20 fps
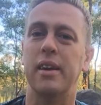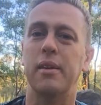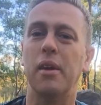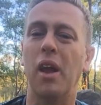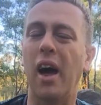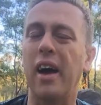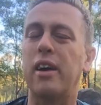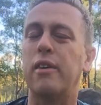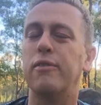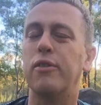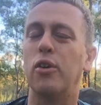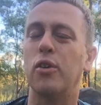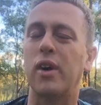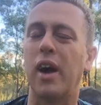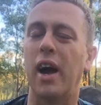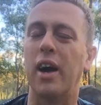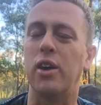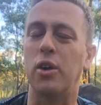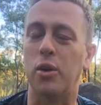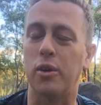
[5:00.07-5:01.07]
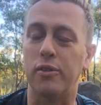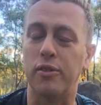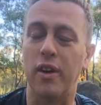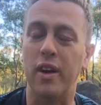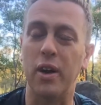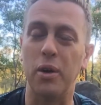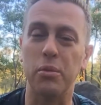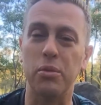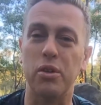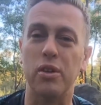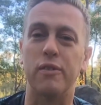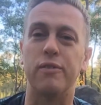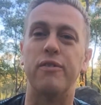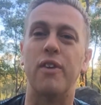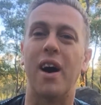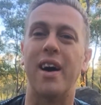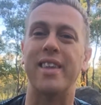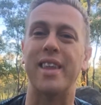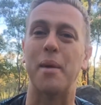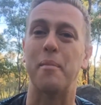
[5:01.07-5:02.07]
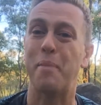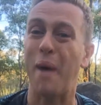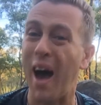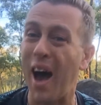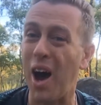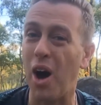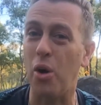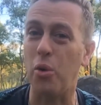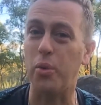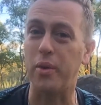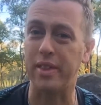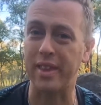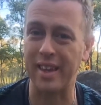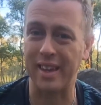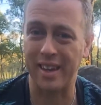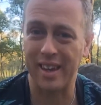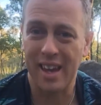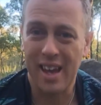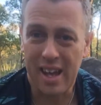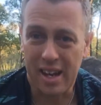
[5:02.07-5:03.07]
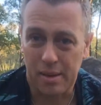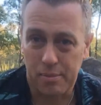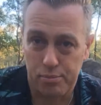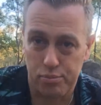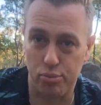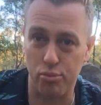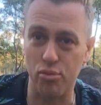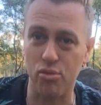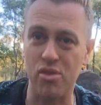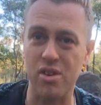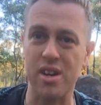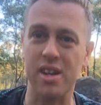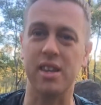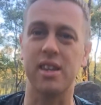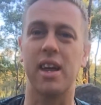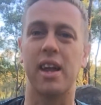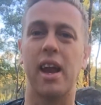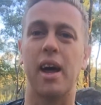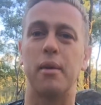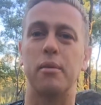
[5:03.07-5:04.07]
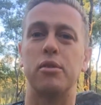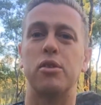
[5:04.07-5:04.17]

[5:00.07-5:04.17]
Like a volcano, it helps you to find that power within and to bring that up